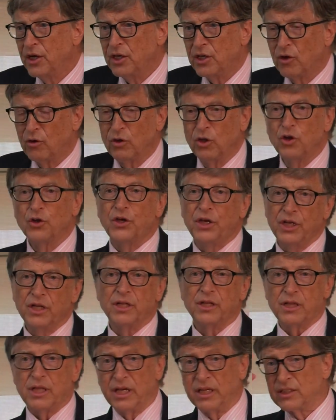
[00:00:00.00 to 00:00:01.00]
Looking
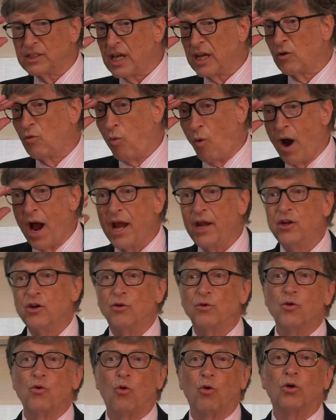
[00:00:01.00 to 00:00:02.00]
at things like why
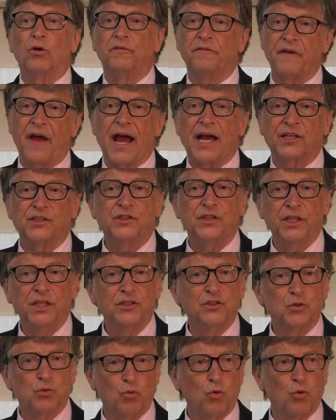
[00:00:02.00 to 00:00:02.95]
don't oral vaccines